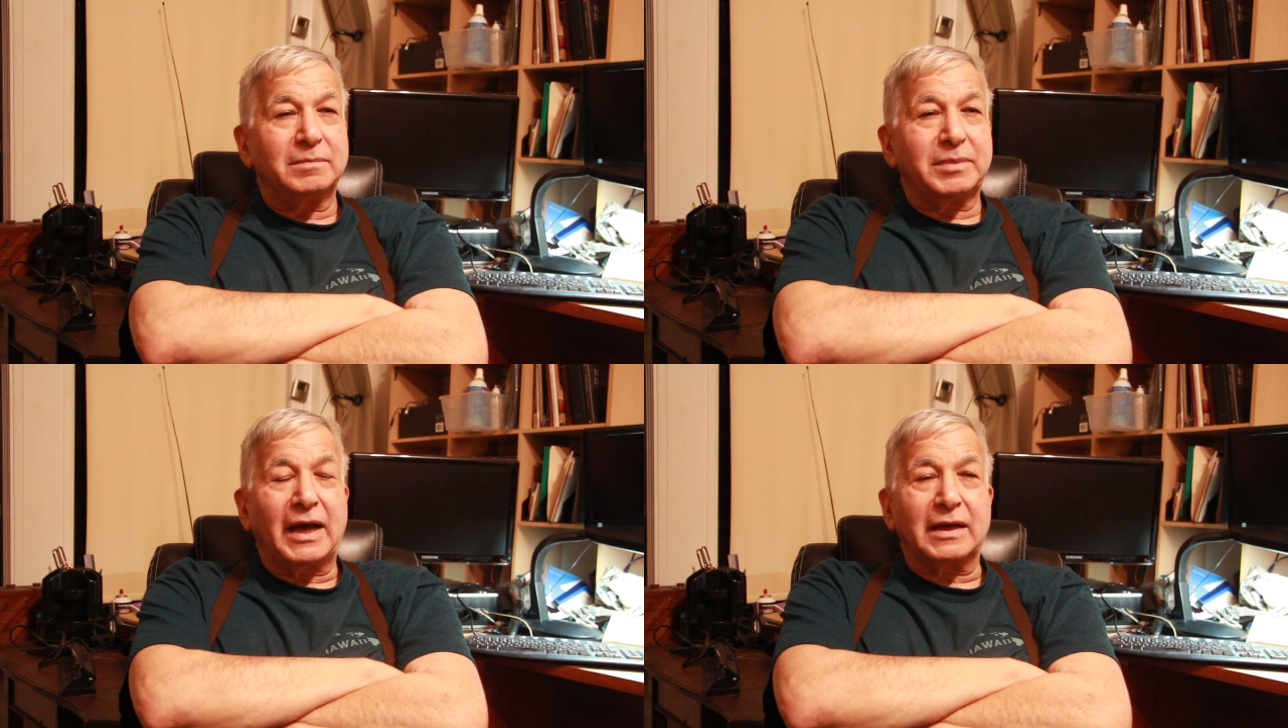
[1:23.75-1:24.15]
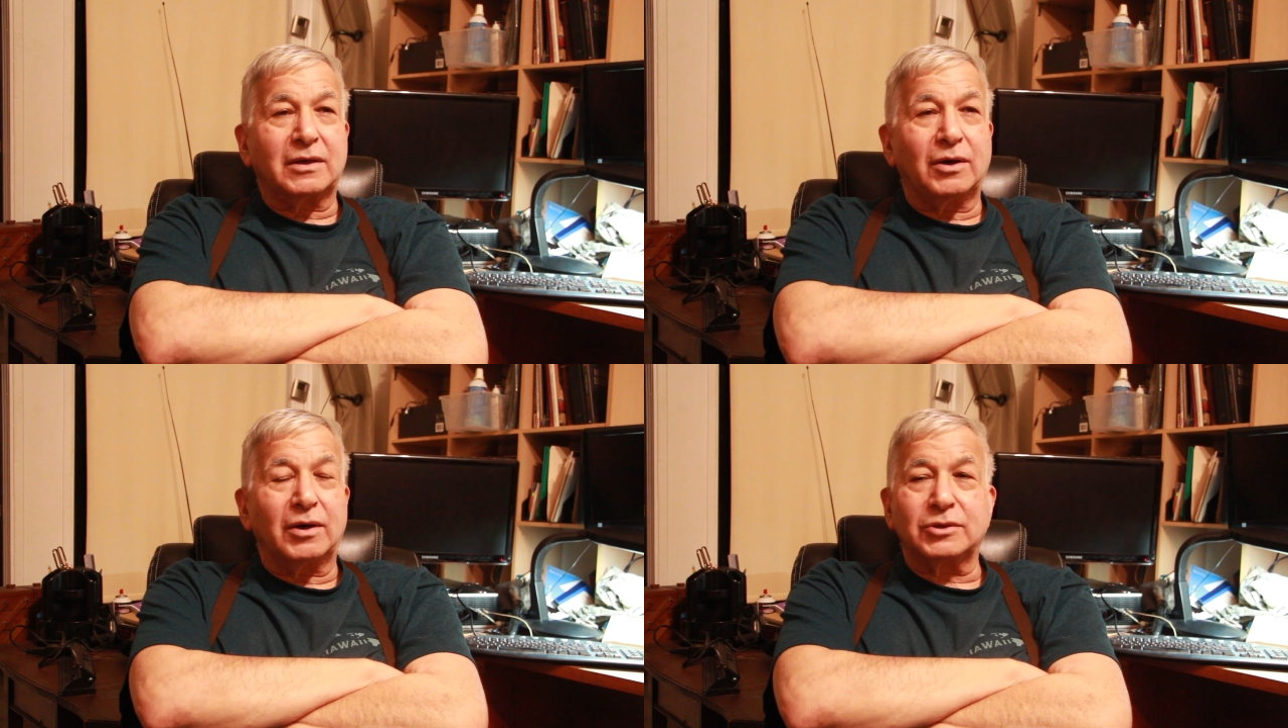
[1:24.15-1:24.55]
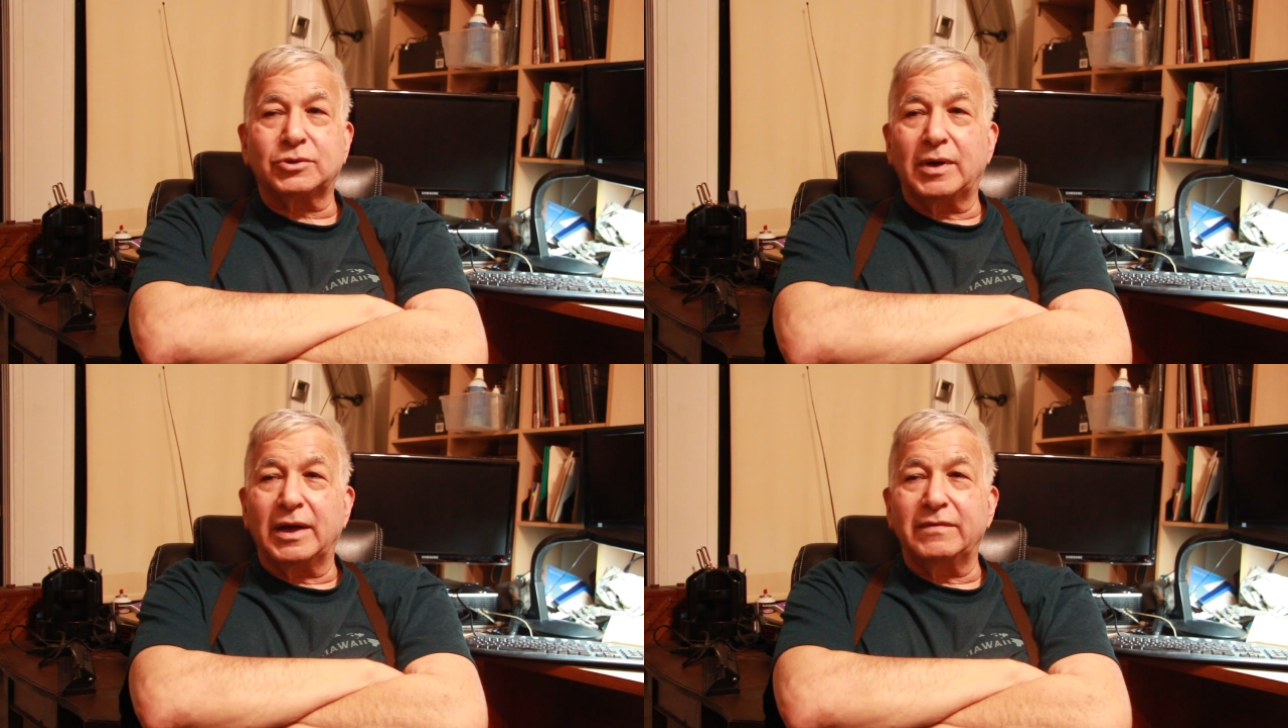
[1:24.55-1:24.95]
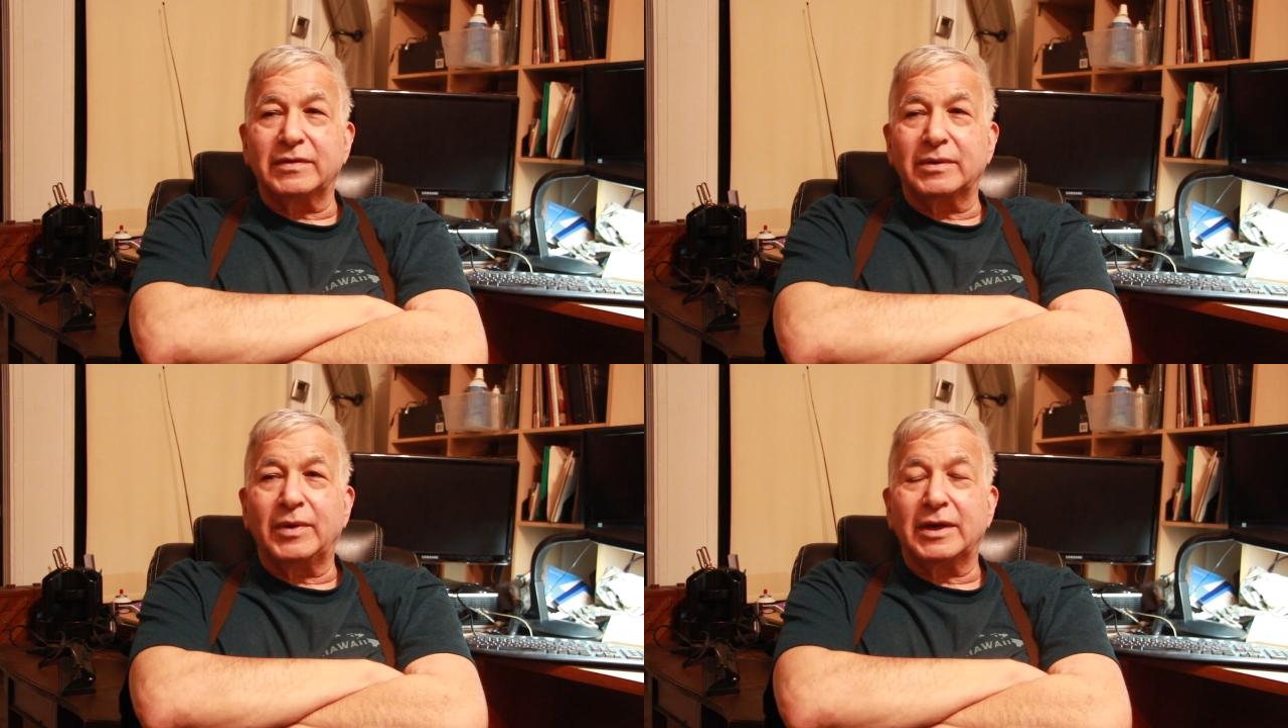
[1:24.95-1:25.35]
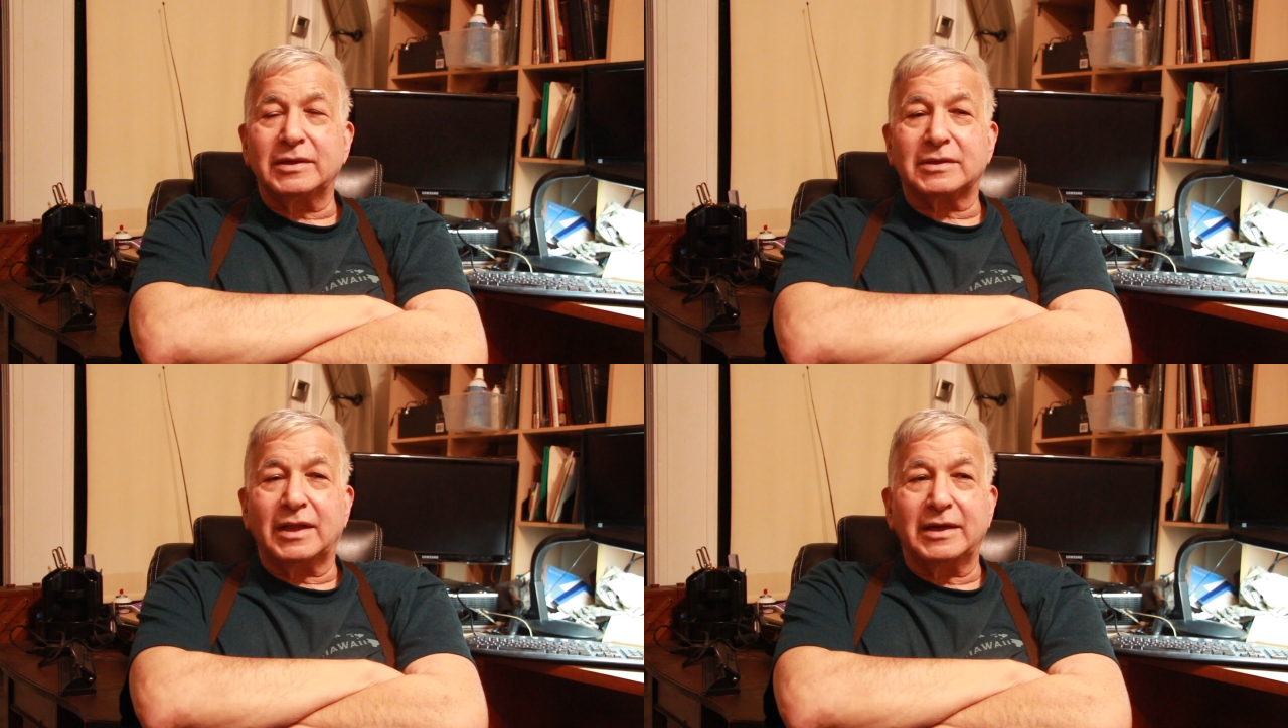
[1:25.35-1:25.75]
black car driving, what
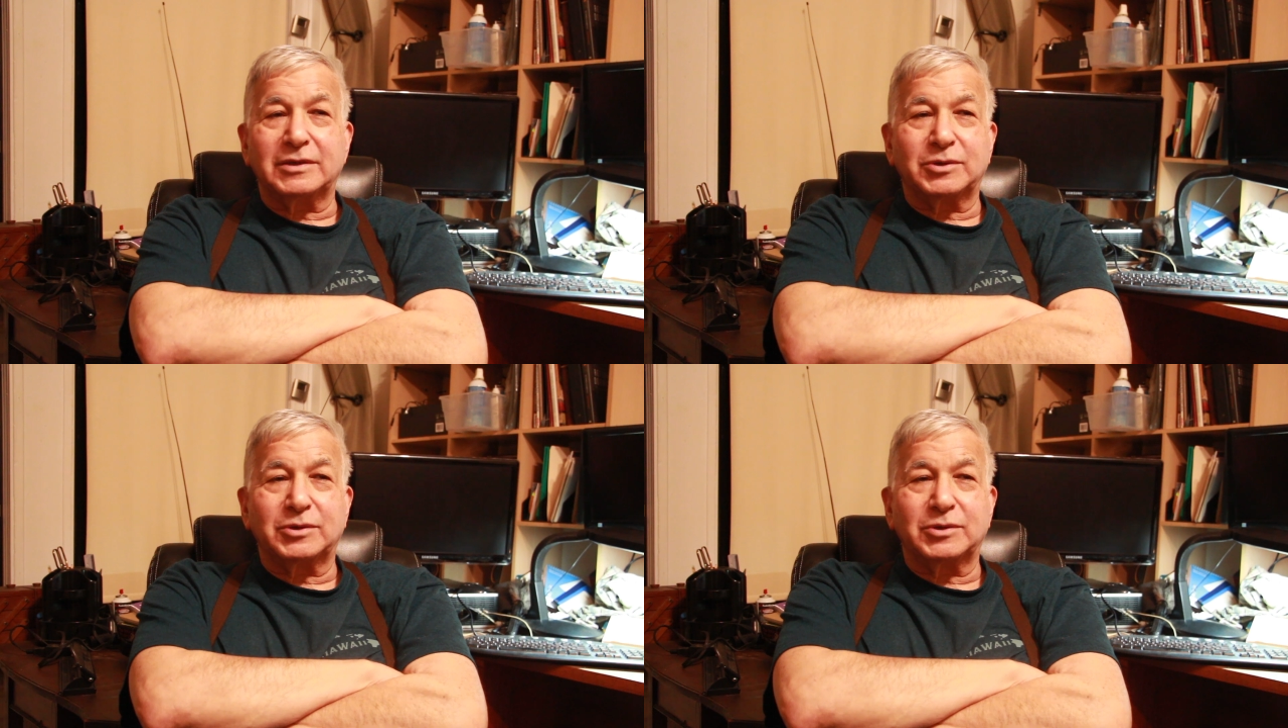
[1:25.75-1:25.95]
it's like